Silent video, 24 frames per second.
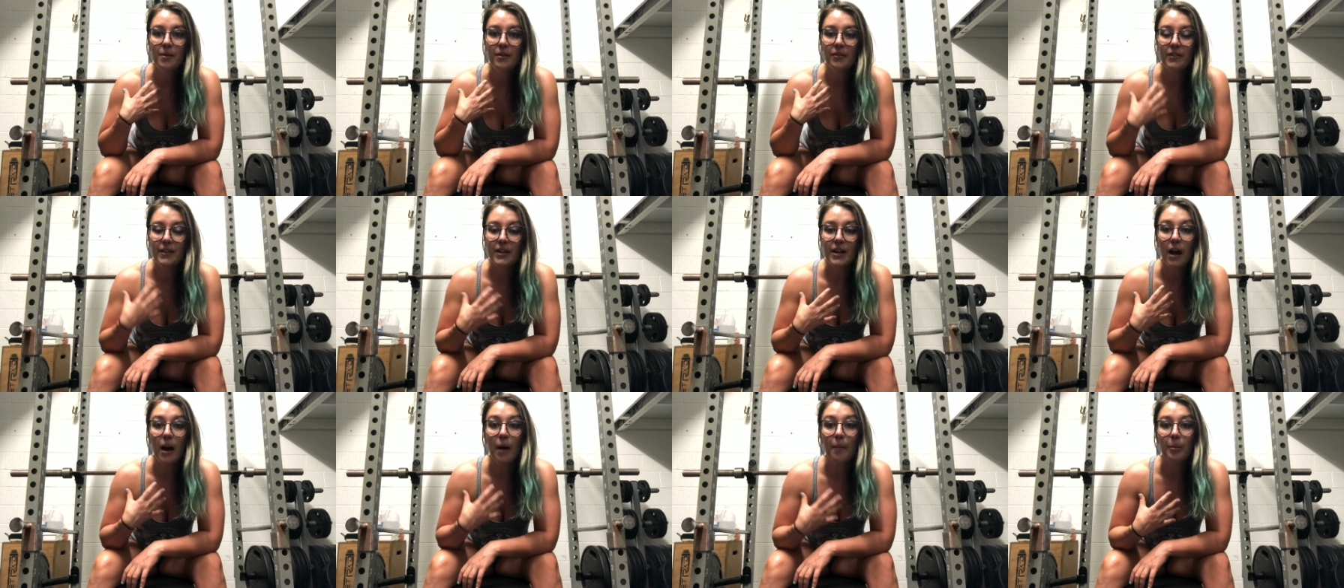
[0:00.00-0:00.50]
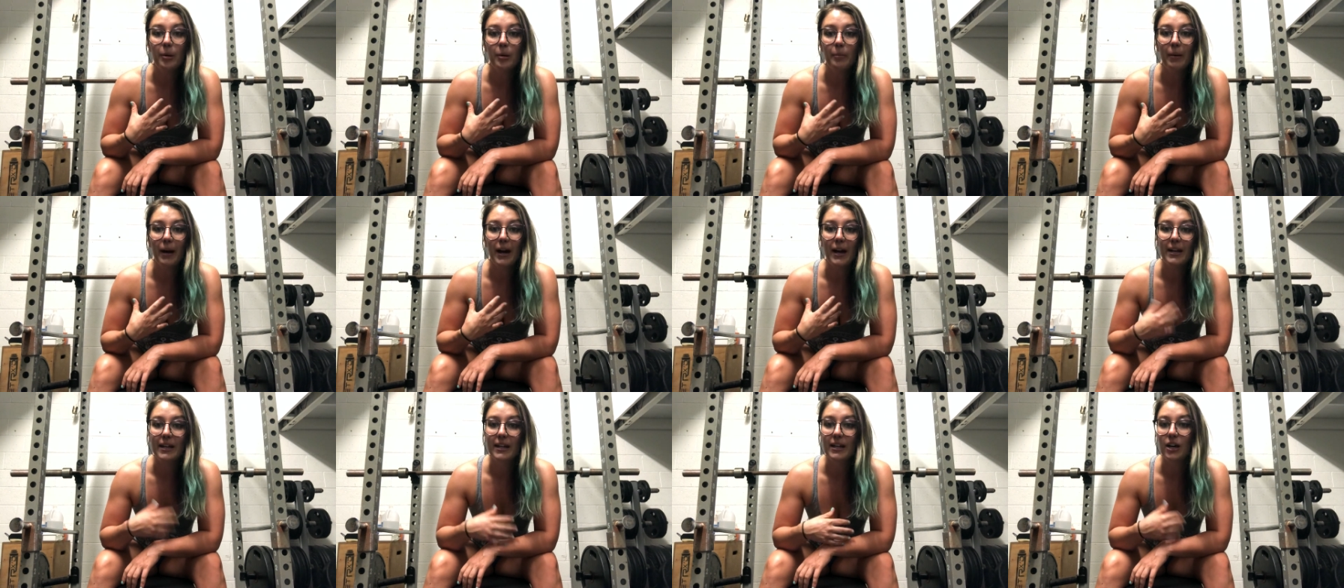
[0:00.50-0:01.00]
the upper
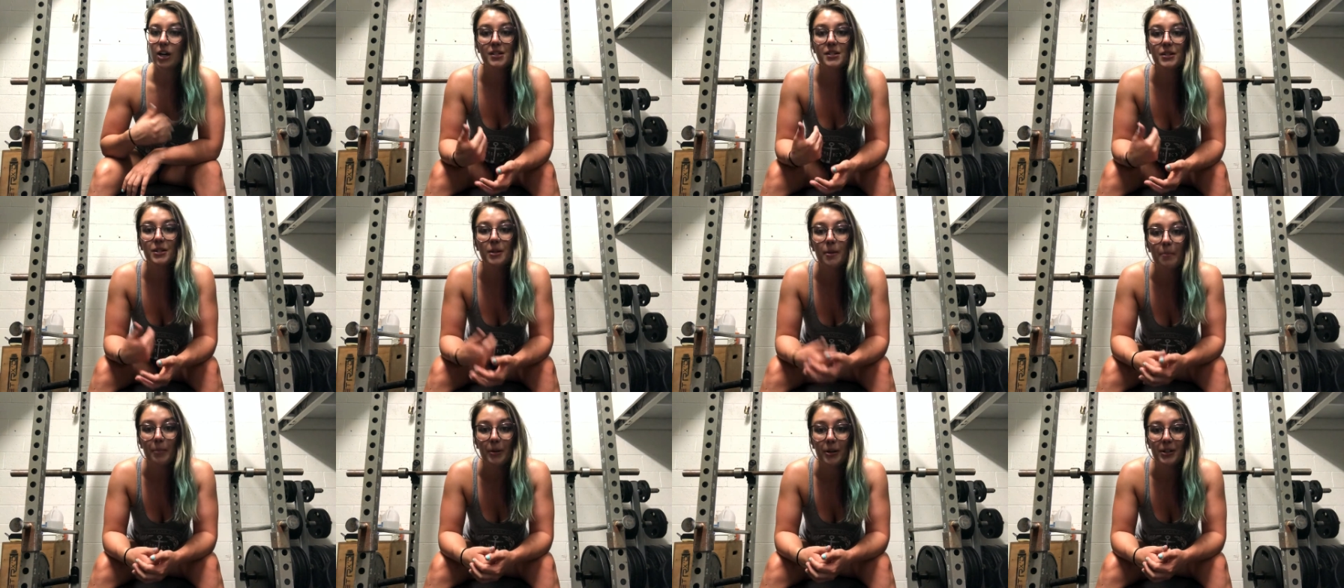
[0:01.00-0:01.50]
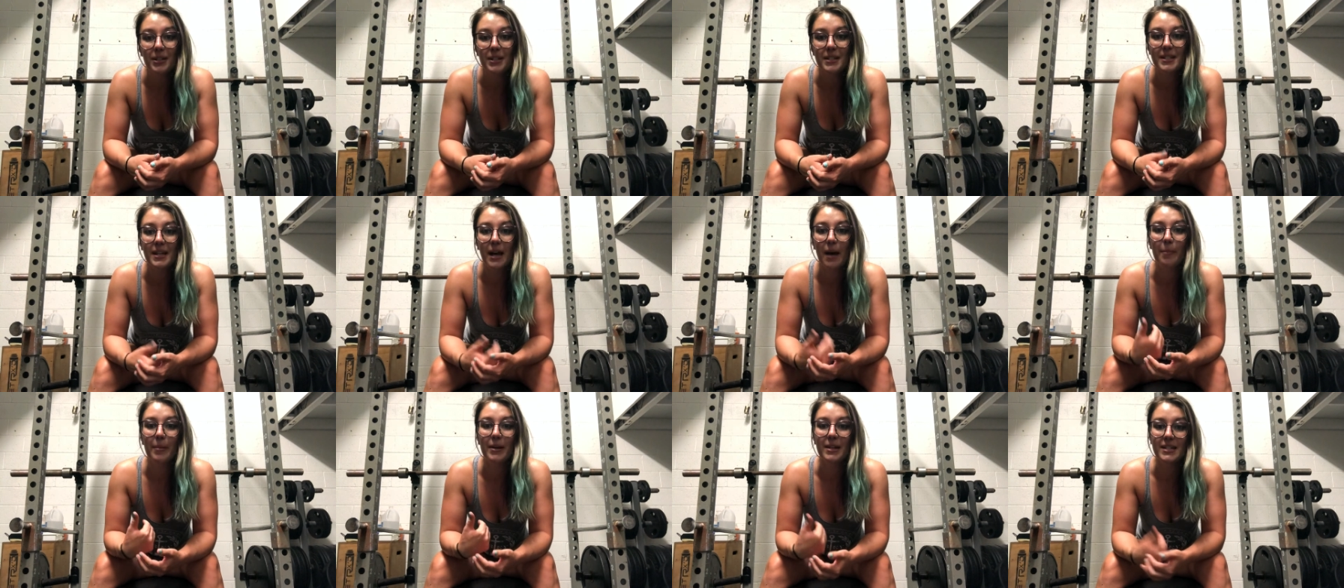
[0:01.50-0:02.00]
body to build us
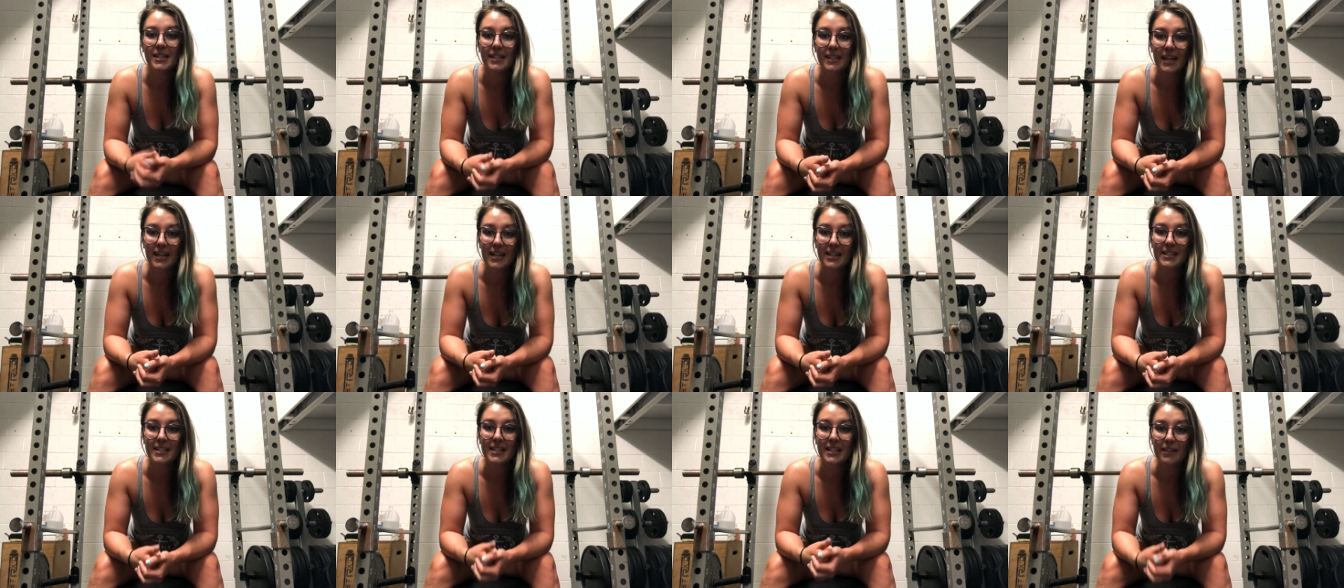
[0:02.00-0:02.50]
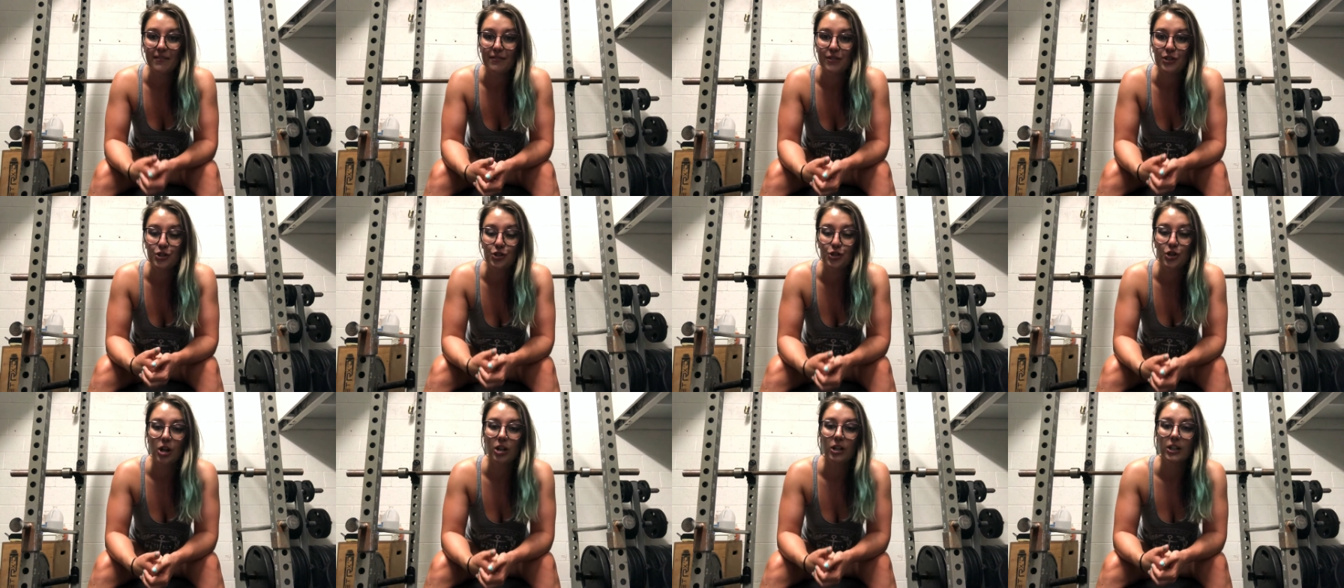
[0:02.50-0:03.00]
up and to get us even
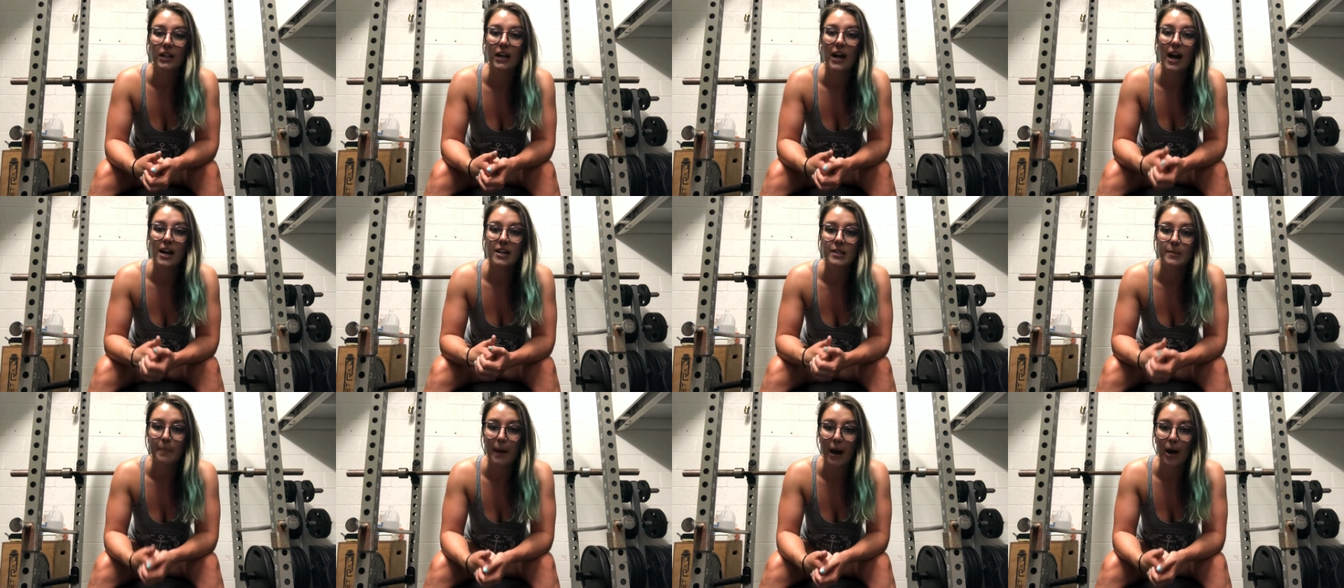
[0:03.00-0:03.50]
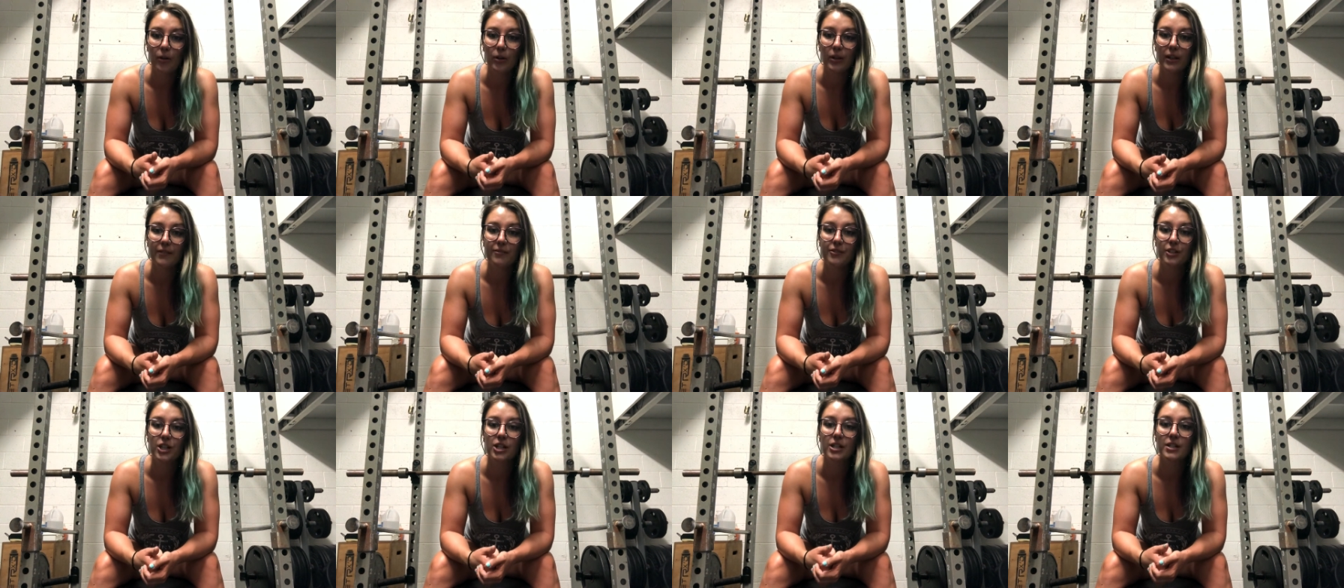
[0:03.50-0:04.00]
stronger as
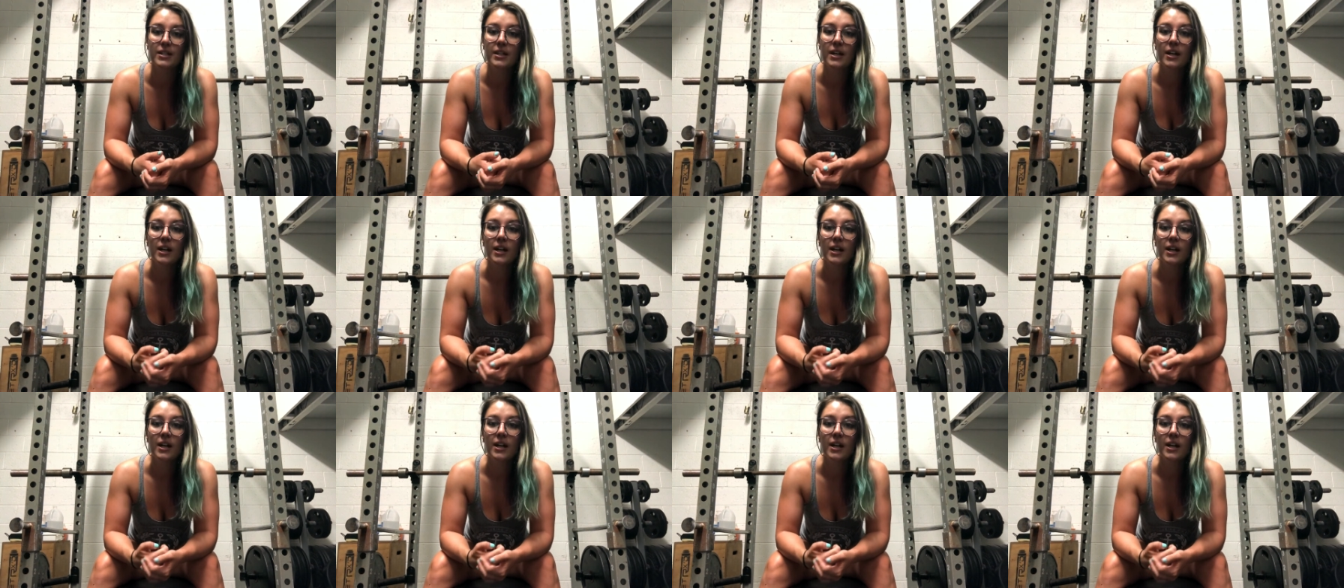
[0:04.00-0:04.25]
powerlifters